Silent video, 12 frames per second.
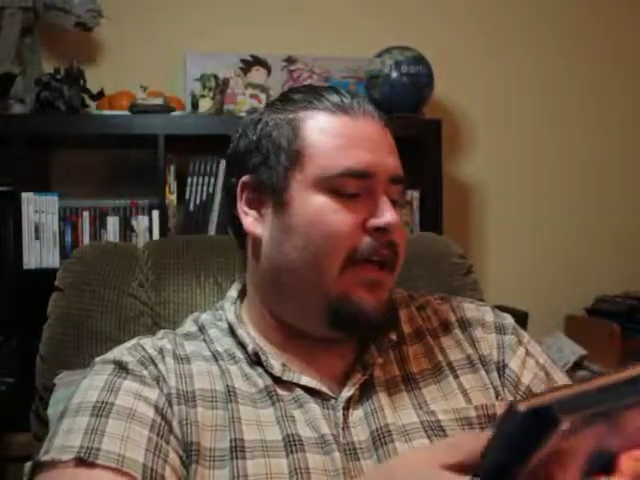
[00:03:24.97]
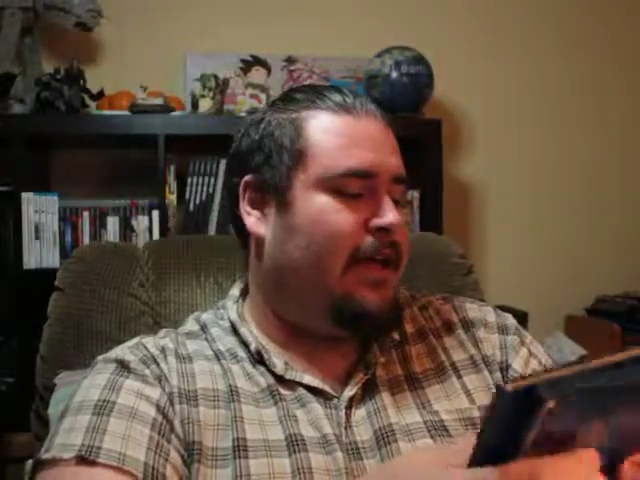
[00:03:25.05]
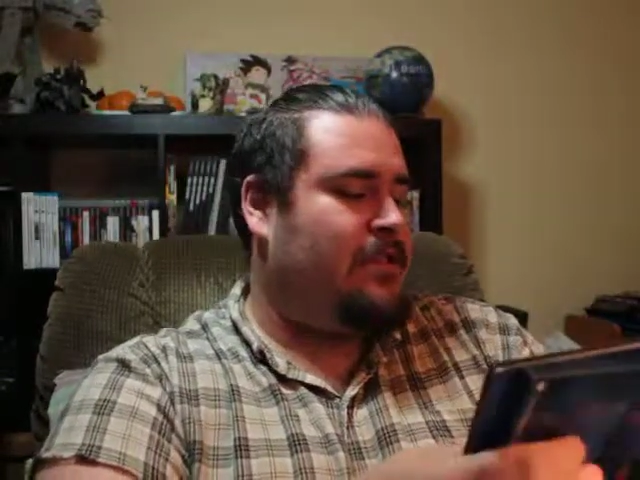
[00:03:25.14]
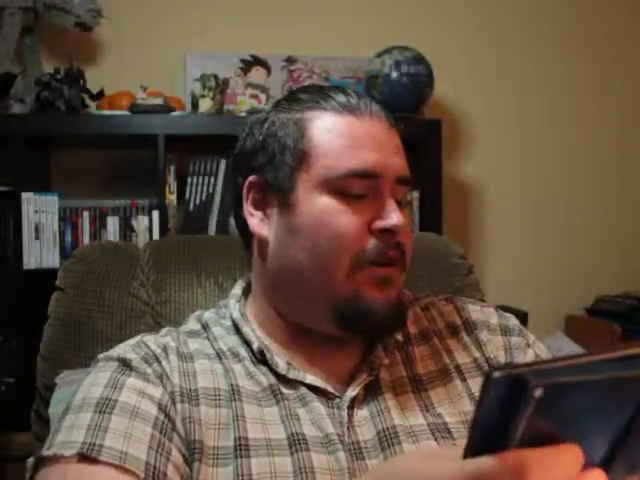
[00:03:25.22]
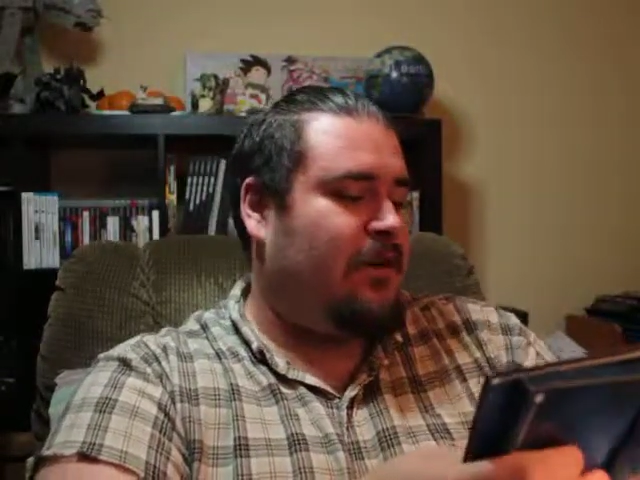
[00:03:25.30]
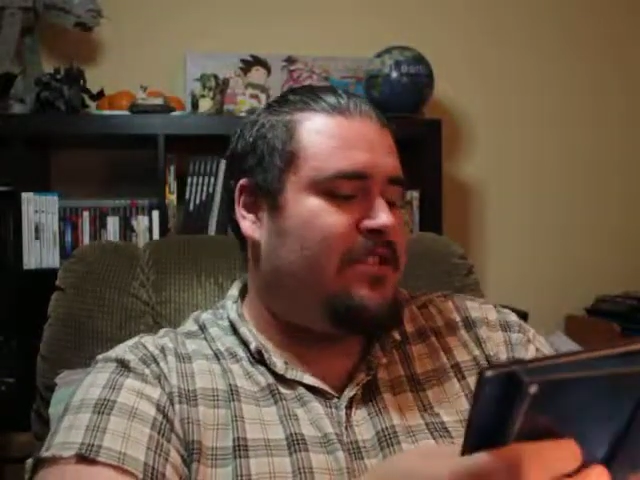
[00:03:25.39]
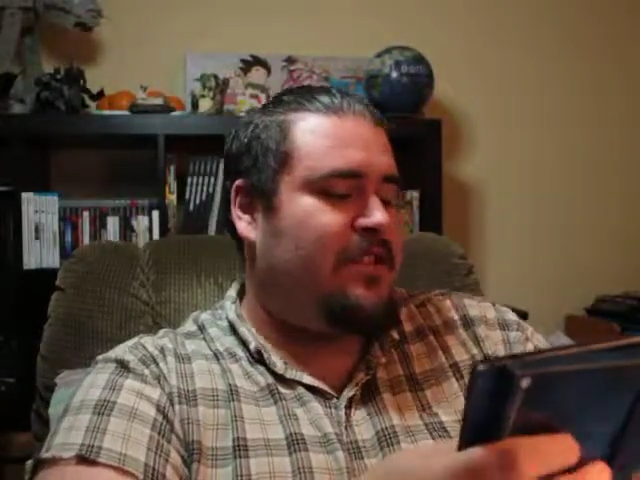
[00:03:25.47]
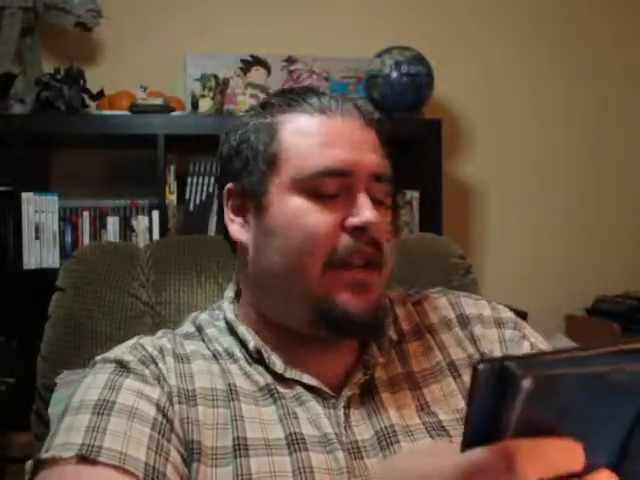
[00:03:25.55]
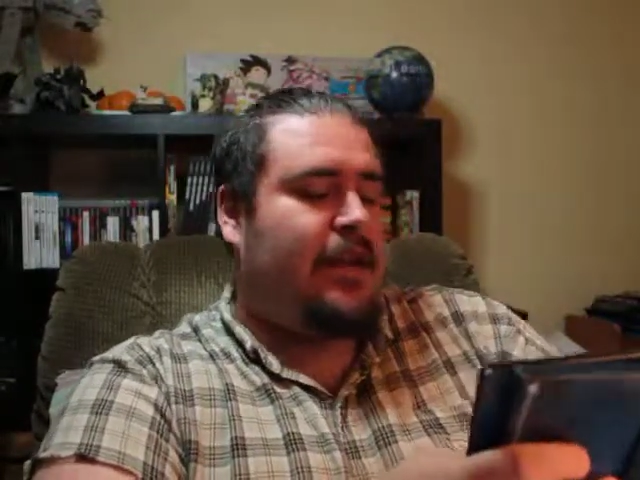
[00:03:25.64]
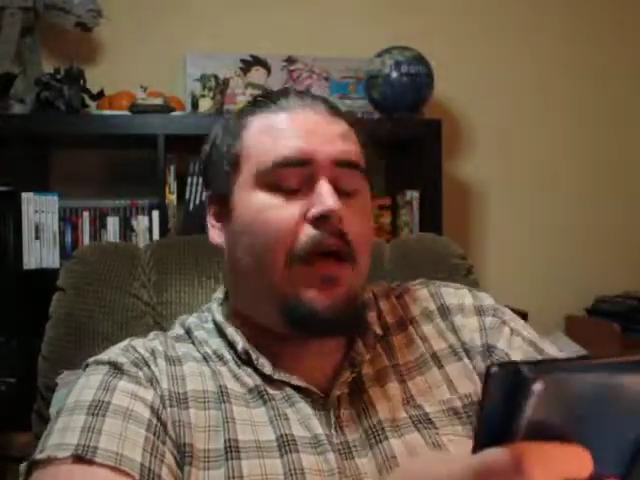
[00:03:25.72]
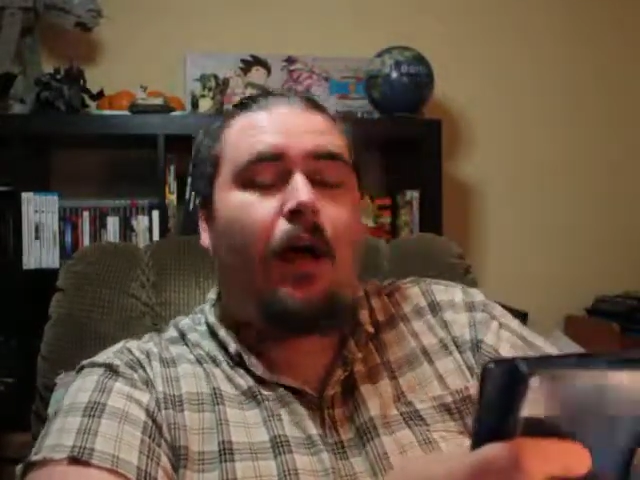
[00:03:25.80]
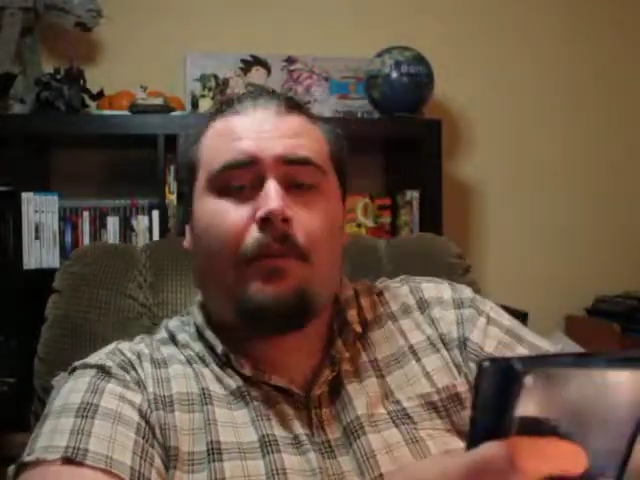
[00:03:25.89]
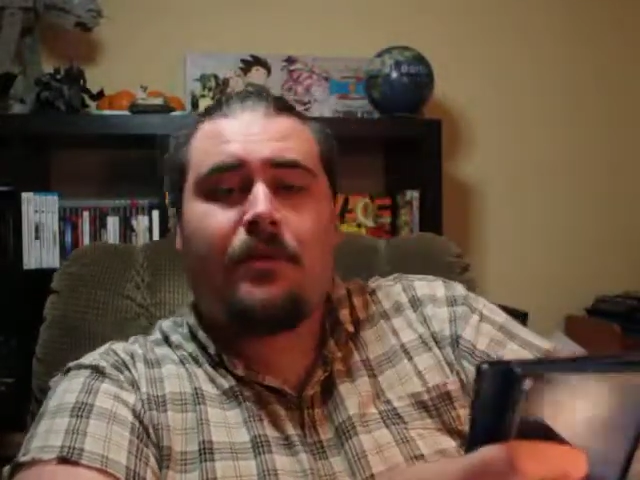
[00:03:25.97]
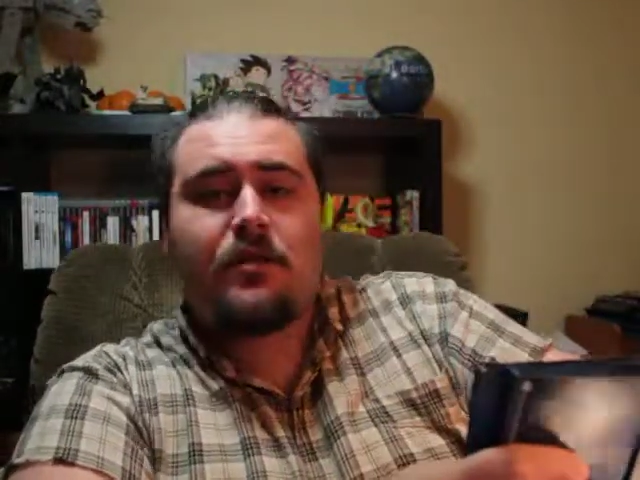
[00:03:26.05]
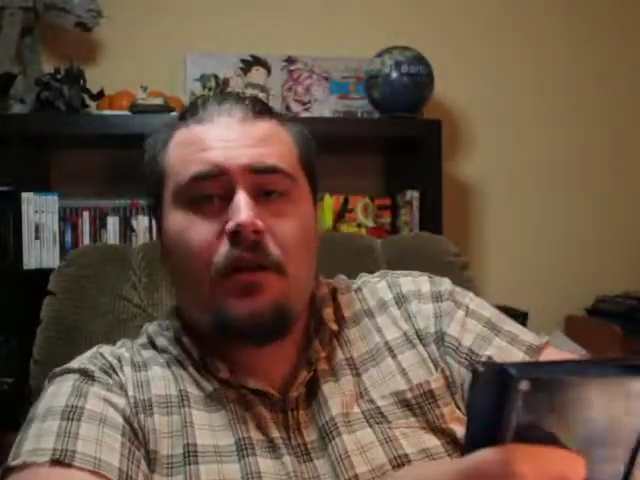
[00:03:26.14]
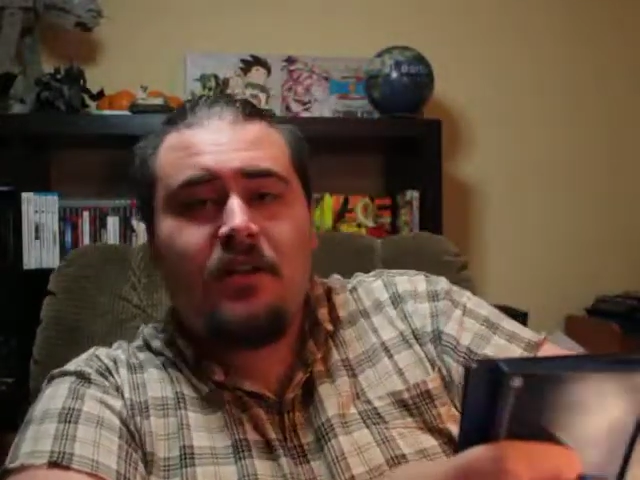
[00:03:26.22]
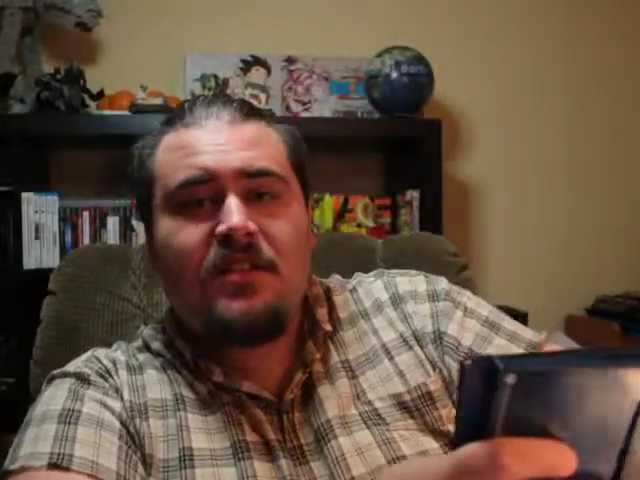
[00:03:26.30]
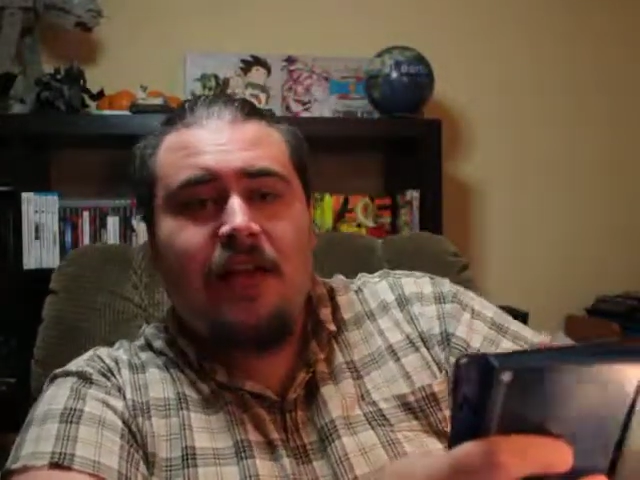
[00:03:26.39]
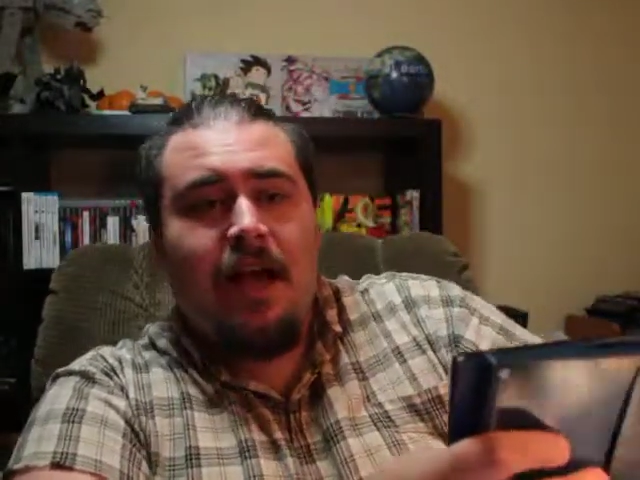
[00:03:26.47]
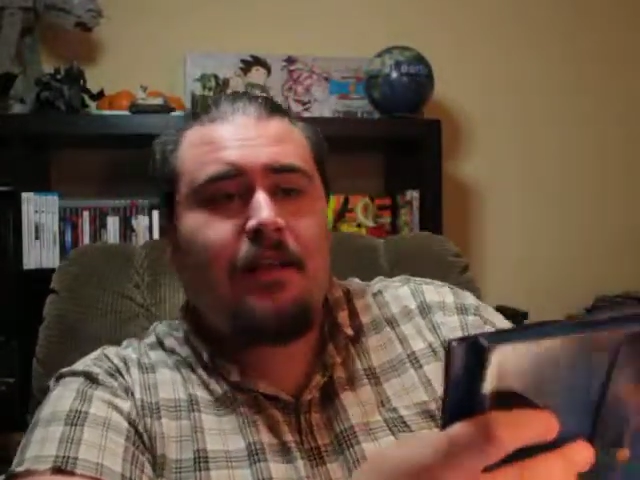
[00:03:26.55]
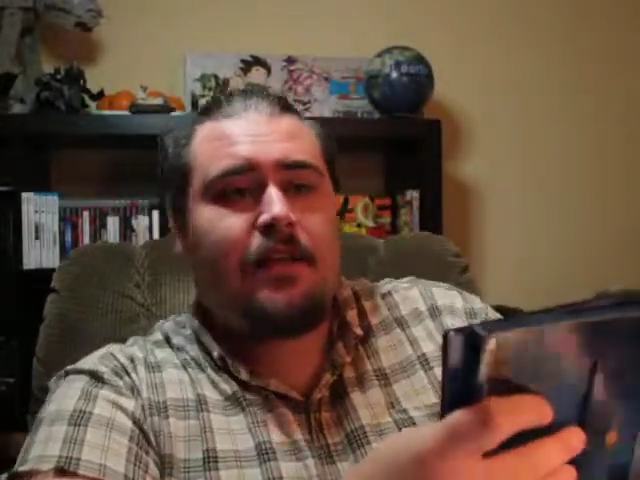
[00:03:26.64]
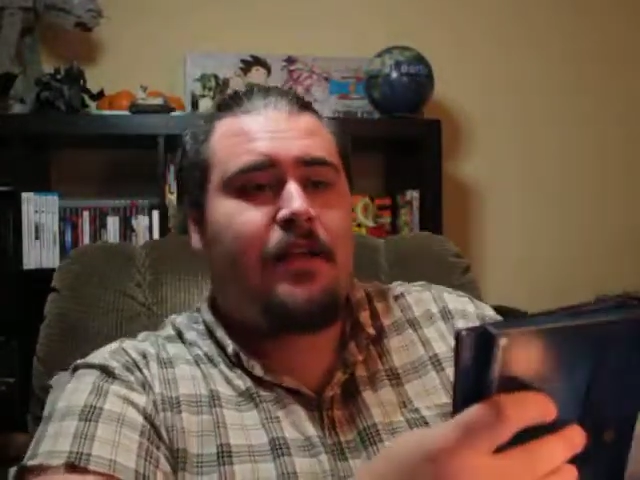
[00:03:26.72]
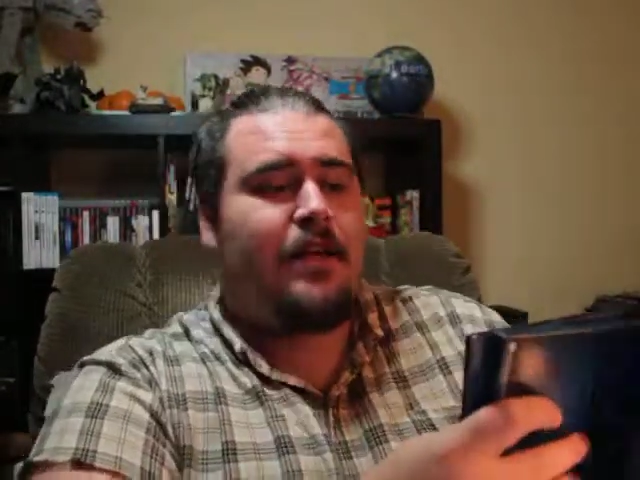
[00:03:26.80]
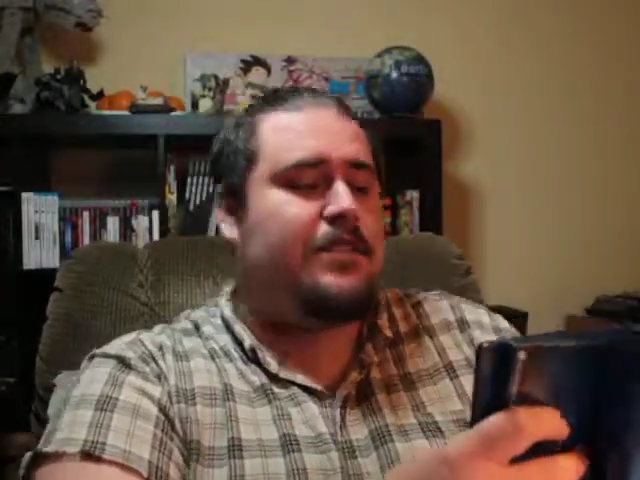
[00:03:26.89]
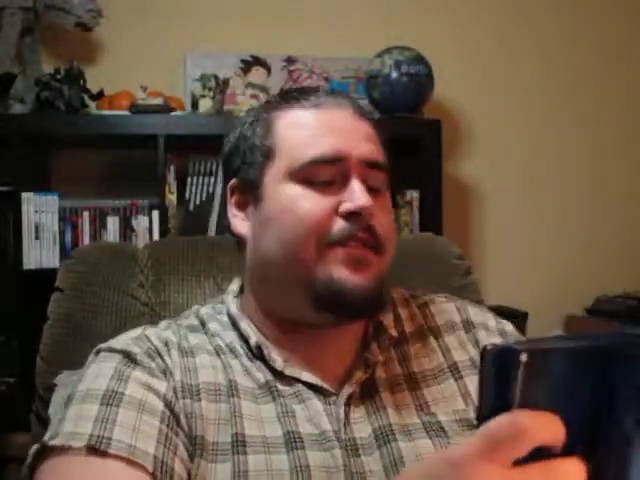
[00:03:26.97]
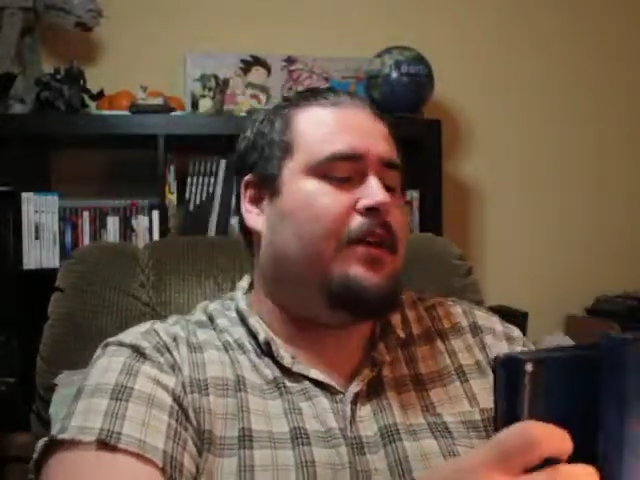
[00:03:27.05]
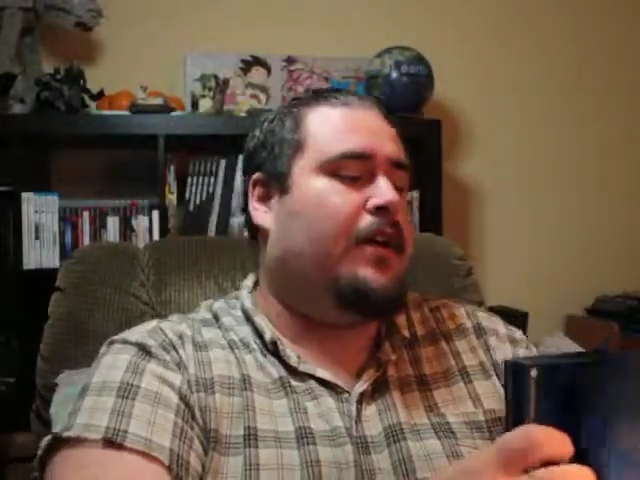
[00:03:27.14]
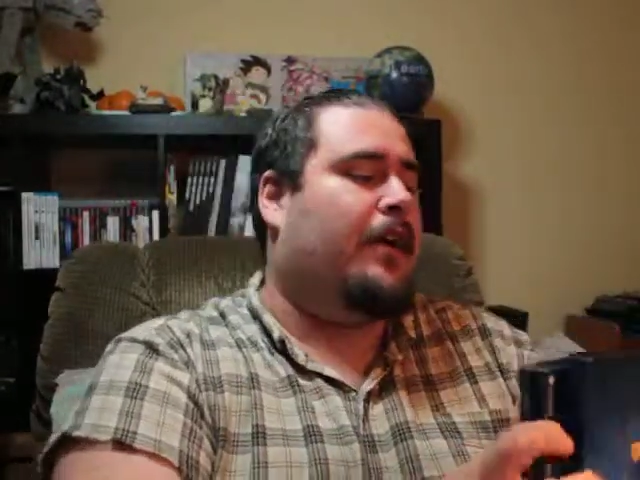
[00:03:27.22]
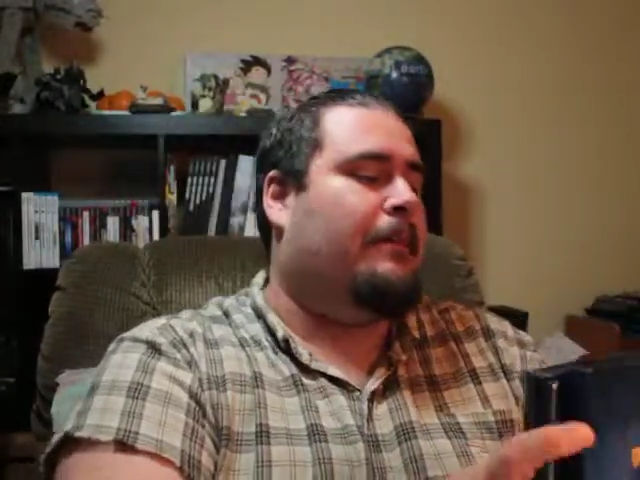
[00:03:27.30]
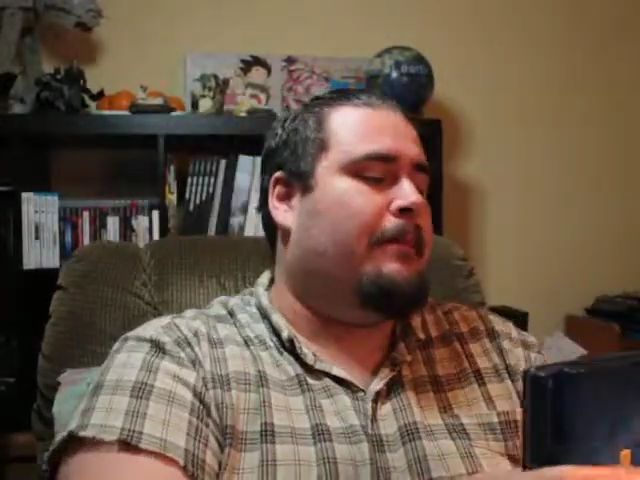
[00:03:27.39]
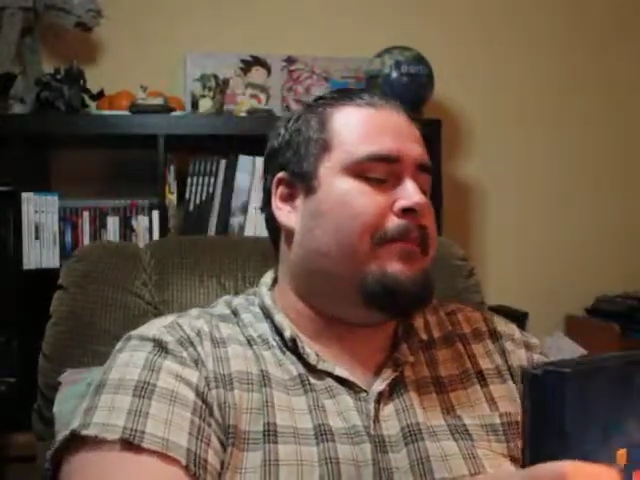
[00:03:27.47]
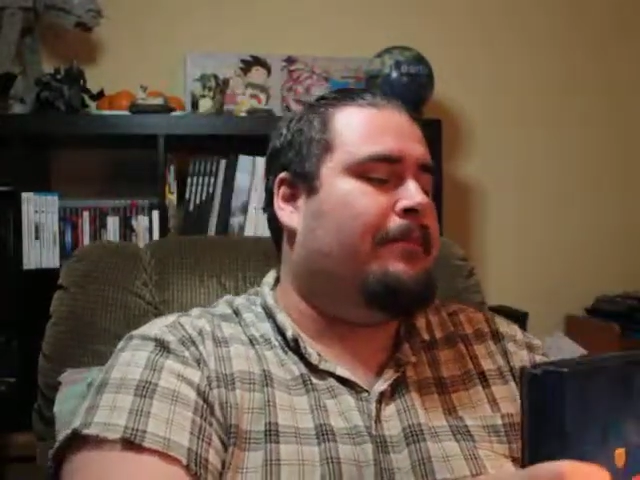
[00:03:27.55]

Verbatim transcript: It's going to stand up. It's going to stand the test of time.